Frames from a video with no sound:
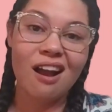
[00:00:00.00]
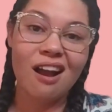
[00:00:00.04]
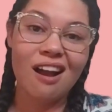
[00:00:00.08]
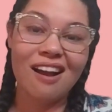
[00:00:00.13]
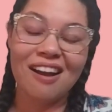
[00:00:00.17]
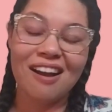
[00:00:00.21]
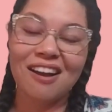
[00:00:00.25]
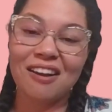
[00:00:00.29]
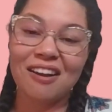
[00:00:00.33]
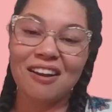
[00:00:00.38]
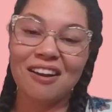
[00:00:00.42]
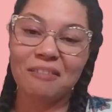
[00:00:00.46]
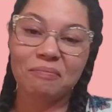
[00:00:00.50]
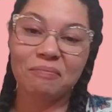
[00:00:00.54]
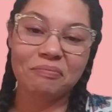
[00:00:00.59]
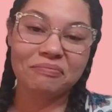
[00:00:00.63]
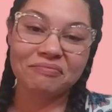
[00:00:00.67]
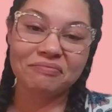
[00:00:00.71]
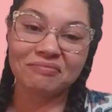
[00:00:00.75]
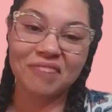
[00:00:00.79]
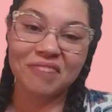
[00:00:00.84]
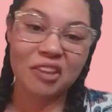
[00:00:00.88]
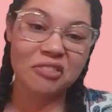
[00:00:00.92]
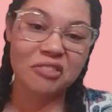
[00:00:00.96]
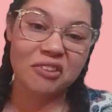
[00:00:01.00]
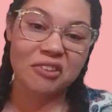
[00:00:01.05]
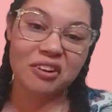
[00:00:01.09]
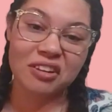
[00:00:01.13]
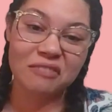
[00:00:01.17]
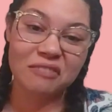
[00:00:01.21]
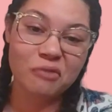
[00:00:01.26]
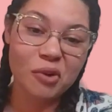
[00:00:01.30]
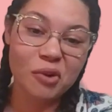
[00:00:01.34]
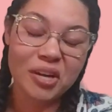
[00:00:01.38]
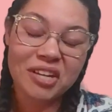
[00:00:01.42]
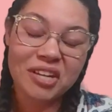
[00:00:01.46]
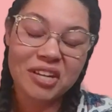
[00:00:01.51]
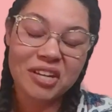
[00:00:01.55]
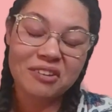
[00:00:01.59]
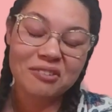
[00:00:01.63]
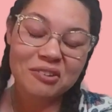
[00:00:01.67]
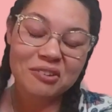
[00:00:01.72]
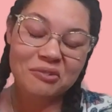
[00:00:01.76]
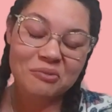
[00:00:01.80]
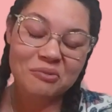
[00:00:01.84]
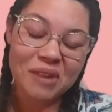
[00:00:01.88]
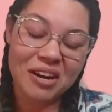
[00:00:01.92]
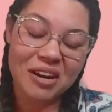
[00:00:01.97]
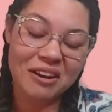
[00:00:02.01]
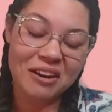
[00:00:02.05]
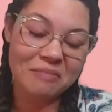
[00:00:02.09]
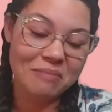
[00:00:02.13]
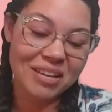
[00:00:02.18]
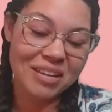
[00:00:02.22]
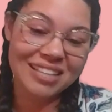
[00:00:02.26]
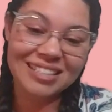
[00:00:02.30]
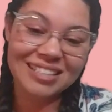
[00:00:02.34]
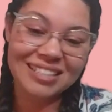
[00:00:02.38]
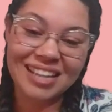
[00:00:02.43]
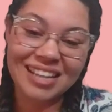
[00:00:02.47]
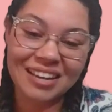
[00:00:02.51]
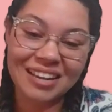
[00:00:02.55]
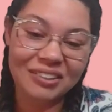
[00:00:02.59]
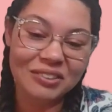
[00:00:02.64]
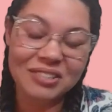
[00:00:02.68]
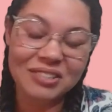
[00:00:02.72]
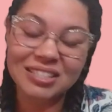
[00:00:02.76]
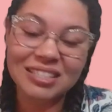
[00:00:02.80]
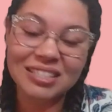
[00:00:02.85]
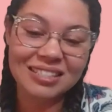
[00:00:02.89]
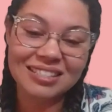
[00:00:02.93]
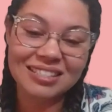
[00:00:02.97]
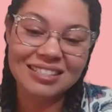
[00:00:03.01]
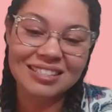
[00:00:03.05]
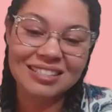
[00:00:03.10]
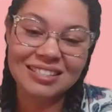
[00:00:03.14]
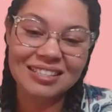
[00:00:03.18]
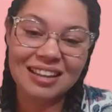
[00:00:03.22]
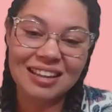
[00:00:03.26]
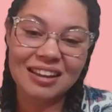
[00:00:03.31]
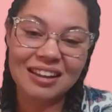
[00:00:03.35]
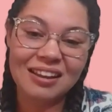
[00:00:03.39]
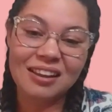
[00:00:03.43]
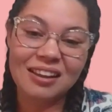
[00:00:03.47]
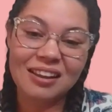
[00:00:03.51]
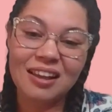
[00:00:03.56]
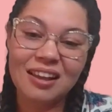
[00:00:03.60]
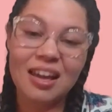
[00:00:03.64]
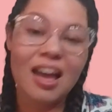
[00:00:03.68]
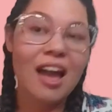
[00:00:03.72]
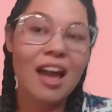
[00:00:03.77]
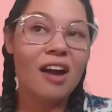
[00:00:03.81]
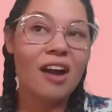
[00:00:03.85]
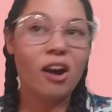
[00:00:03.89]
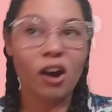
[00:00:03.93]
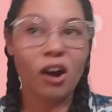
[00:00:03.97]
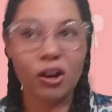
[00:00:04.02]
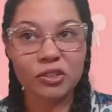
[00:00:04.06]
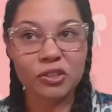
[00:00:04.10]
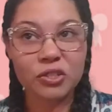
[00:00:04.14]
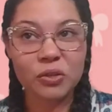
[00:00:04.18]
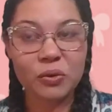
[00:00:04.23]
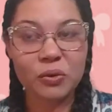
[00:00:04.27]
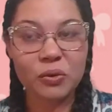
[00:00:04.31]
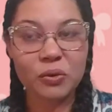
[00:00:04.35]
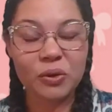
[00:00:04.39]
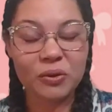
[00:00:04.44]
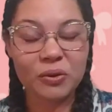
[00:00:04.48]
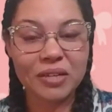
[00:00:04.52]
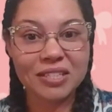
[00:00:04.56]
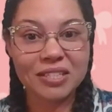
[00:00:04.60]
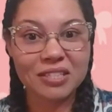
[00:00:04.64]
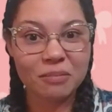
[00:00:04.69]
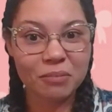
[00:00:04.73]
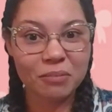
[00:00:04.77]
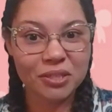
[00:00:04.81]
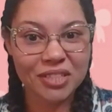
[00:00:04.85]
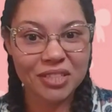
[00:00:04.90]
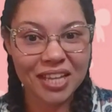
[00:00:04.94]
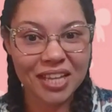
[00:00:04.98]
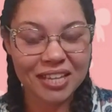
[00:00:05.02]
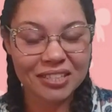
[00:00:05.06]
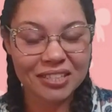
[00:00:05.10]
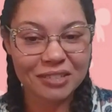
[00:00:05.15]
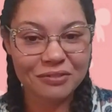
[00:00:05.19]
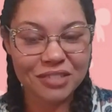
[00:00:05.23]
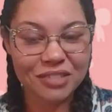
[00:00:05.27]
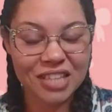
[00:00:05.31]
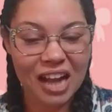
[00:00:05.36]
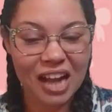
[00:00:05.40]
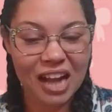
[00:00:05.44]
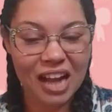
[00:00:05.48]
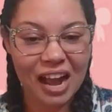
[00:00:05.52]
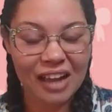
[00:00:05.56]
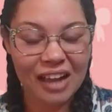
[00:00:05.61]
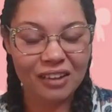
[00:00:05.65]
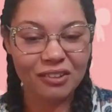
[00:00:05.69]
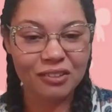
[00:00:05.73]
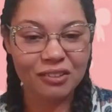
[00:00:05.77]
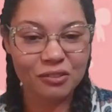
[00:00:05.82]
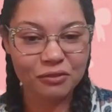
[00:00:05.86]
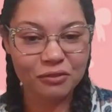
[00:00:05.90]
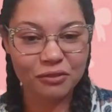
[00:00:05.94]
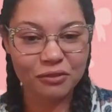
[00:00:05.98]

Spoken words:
a 34-year-old wearing pigtails, it's also known as a protective style